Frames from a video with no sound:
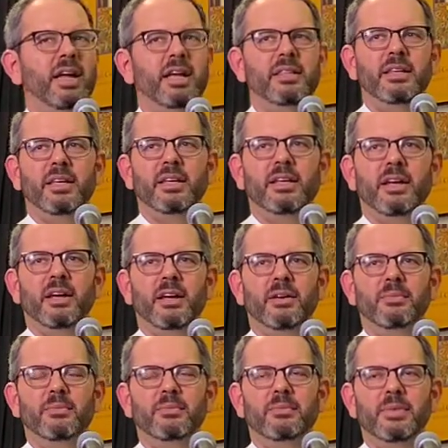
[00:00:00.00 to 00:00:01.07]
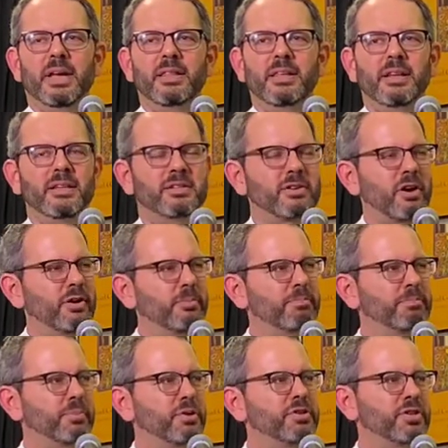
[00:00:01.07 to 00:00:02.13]
And then it
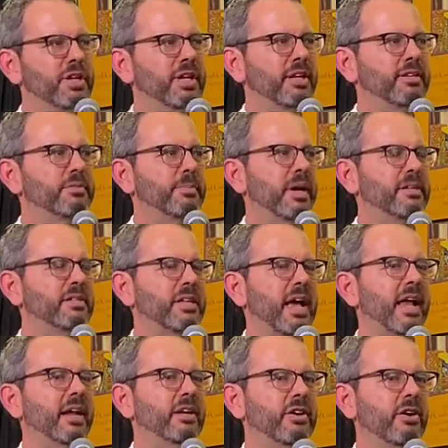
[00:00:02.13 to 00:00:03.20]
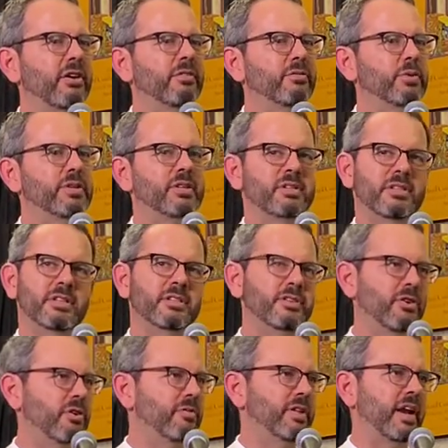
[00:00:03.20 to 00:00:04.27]
started pushing against my sciatic nerve, which is
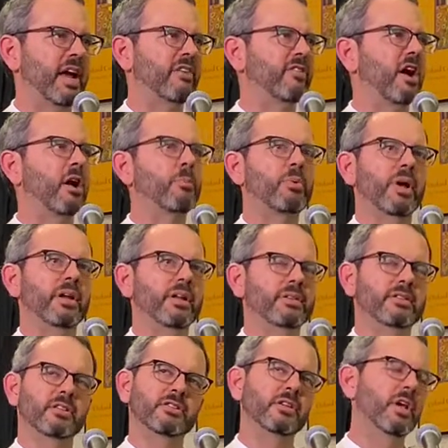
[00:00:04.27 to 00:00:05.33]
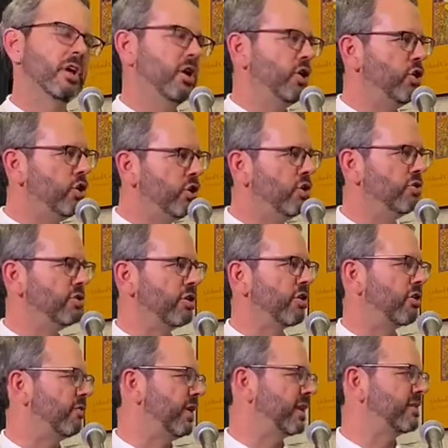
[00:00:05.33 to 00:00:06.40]
this nerve that I'm operating. It's this huge
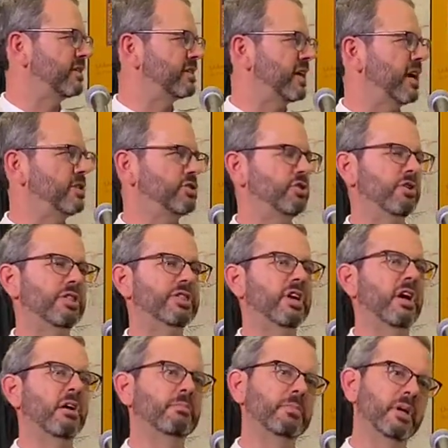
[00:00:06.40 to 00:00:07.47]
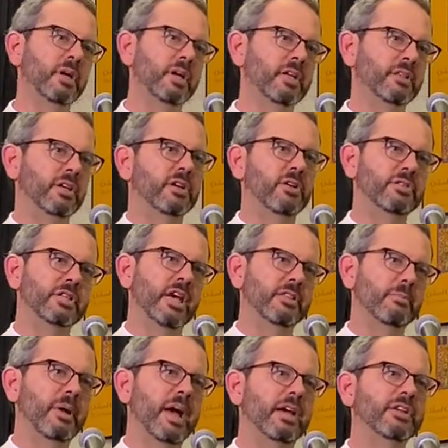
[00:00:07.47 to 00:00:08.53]
nerve, like the size of your thumb, that goes
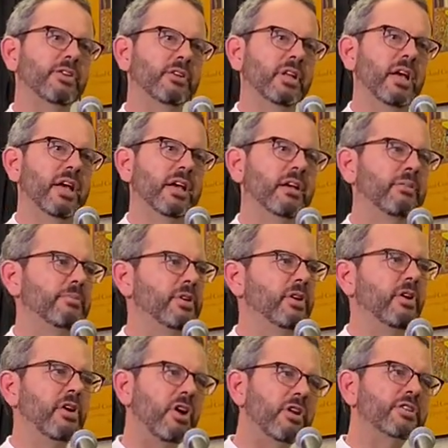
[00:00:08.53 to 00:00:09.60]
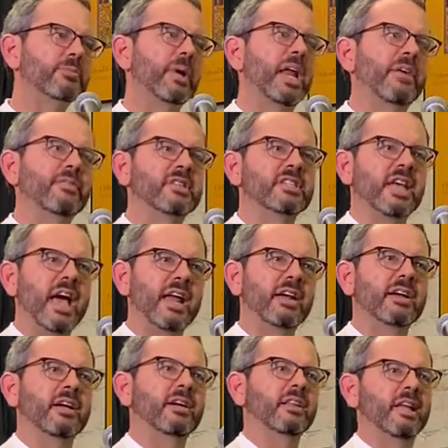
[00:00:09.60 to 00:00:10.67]
down the back of your leg. You heard somebody having
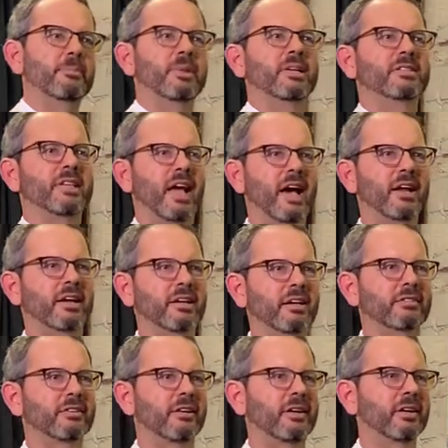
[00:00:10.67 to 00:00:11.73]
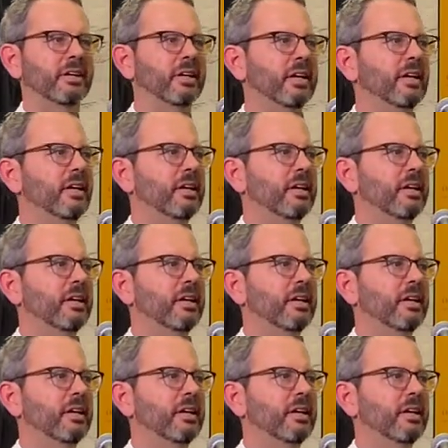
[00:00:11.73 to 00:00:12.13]
sciatica, like my sciatica hurting.